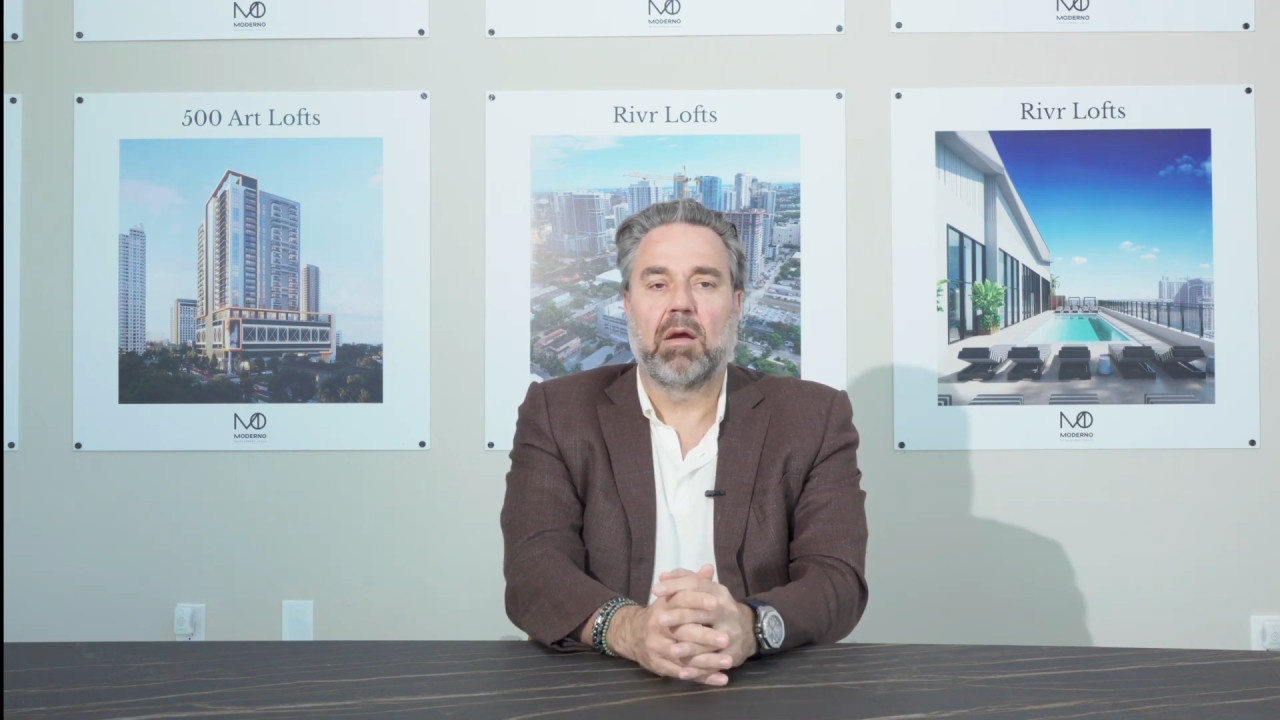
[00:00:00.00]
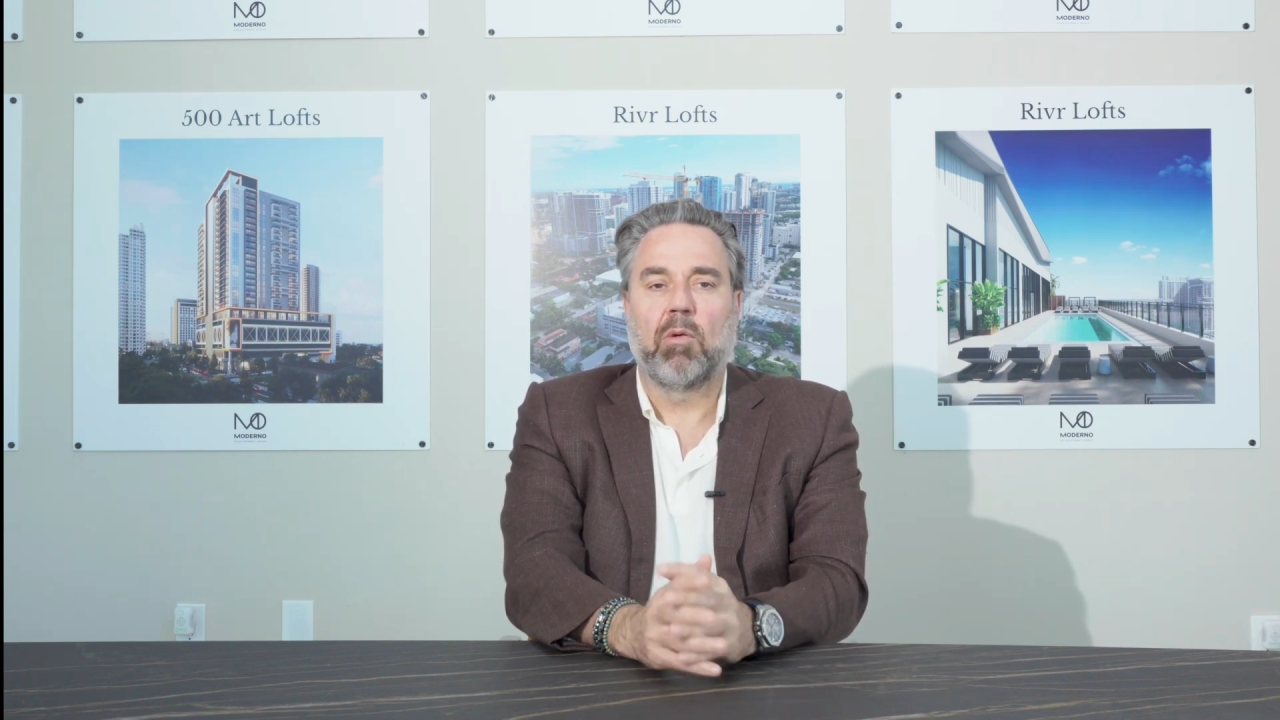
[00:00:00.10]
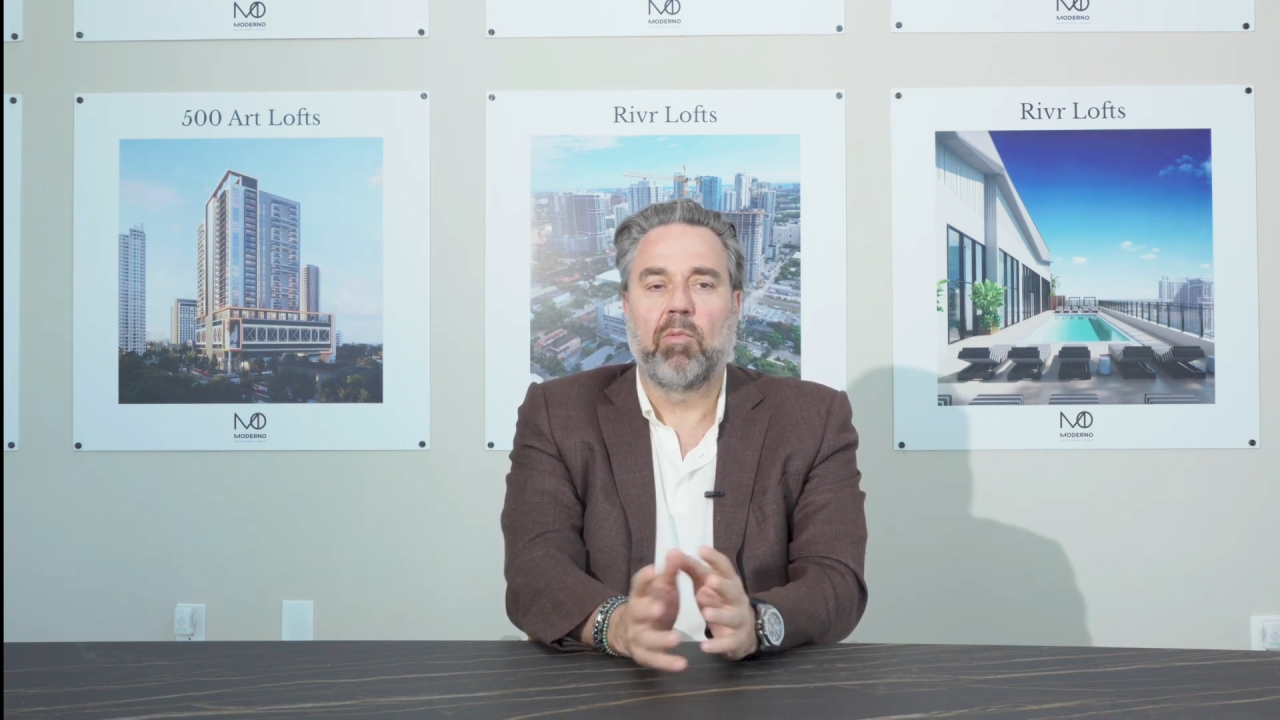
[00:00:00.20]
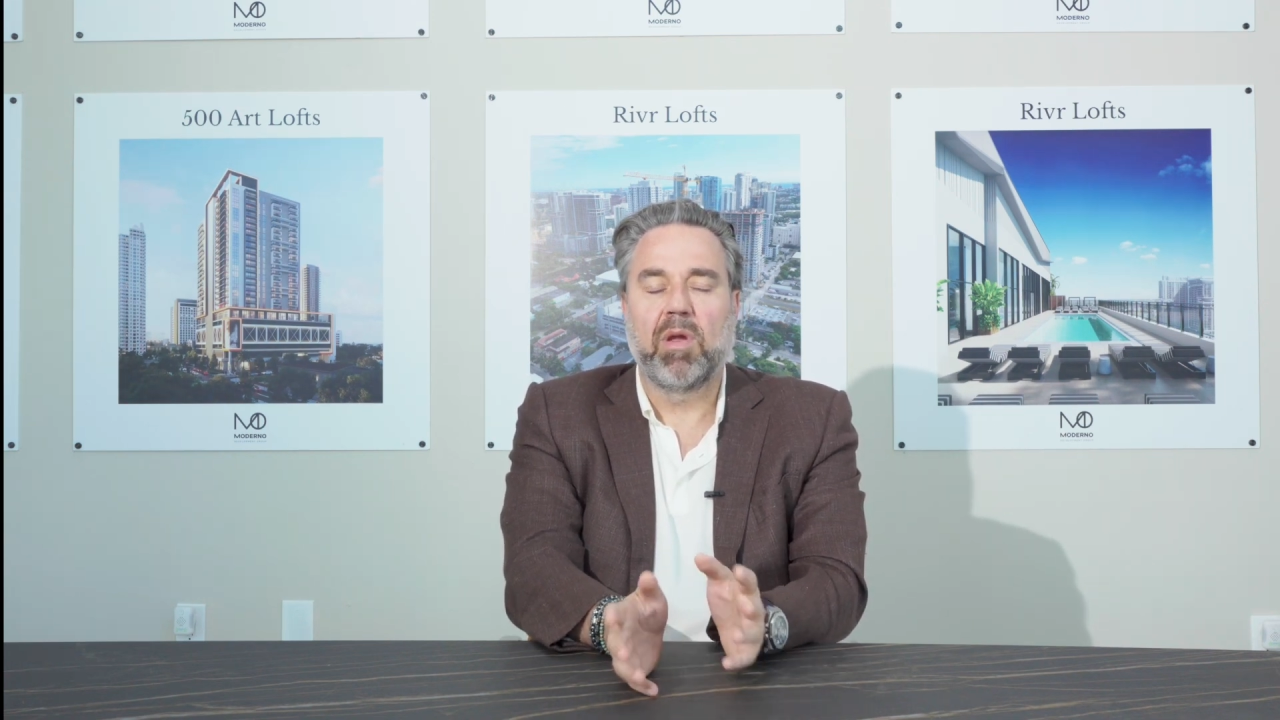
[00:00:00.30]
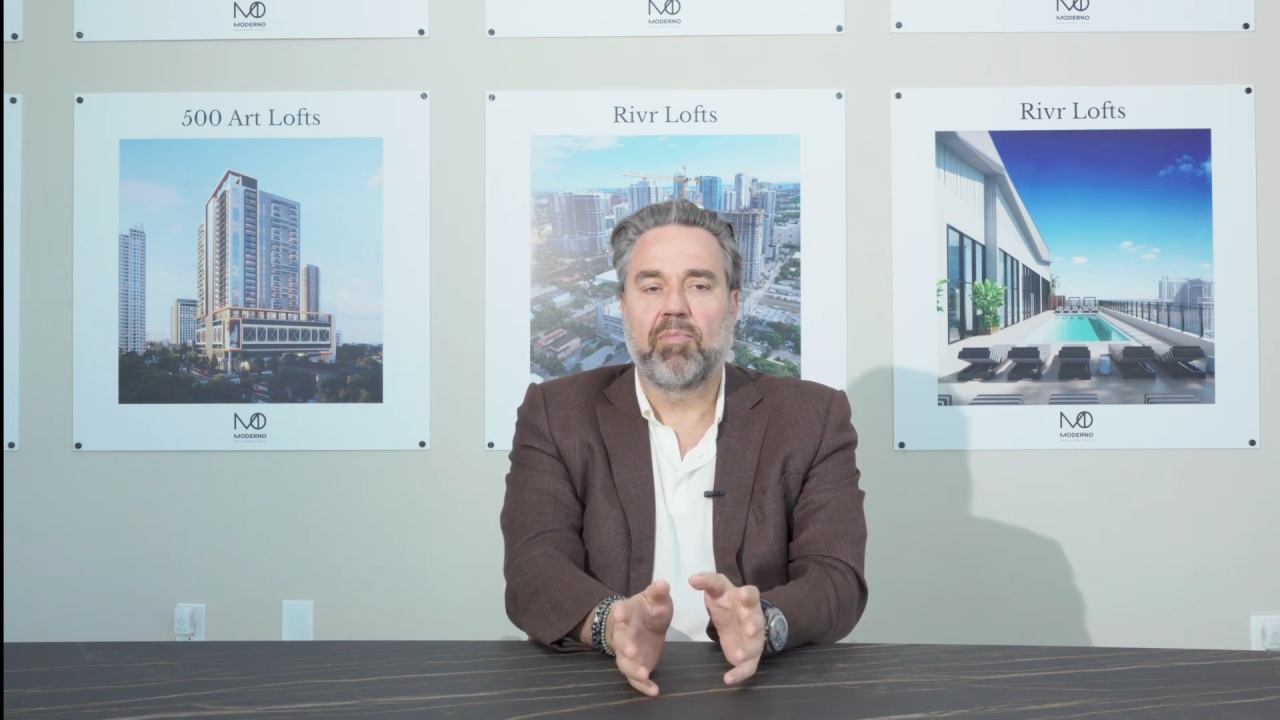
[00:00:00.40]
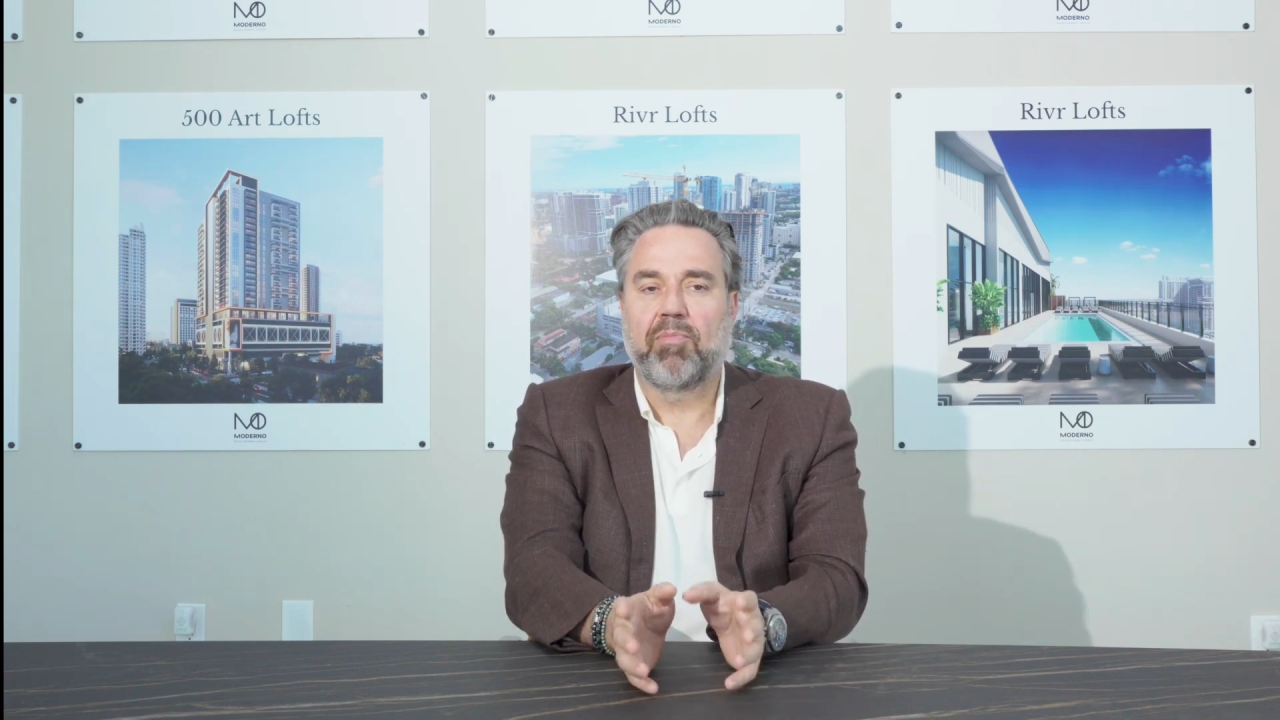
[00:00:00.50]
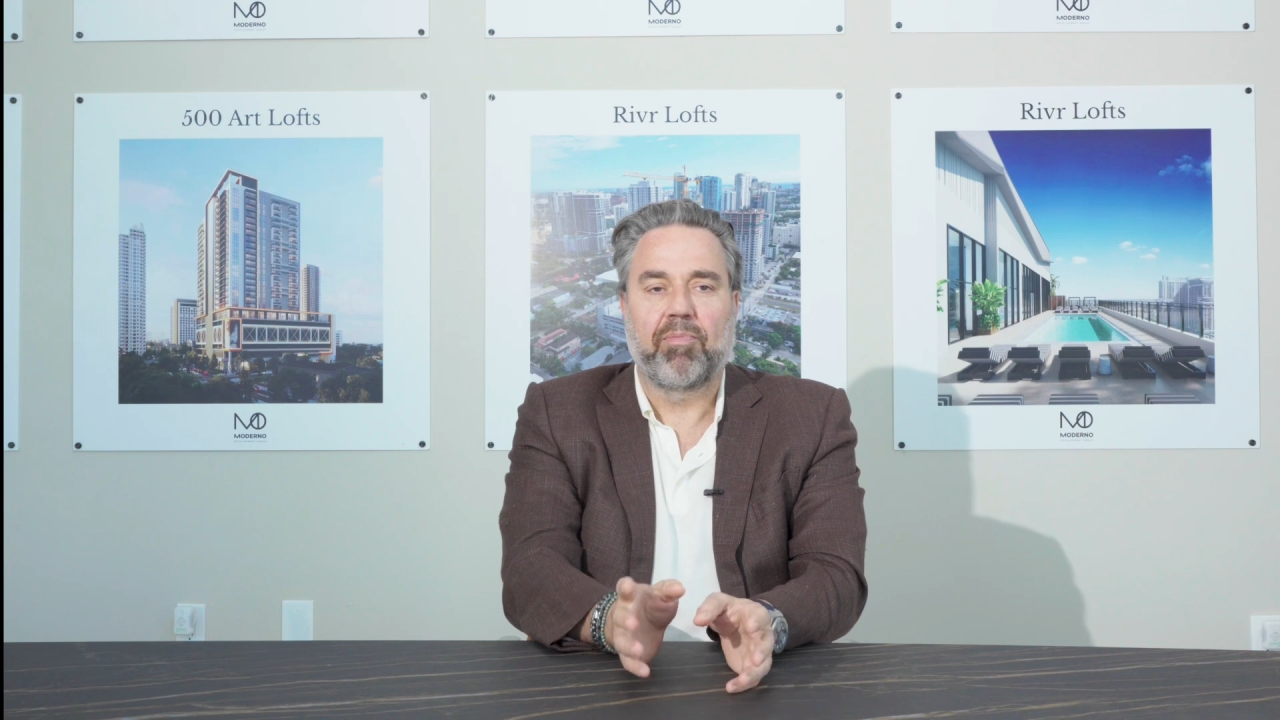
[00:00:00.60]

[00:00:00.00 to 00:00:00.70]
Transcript: we're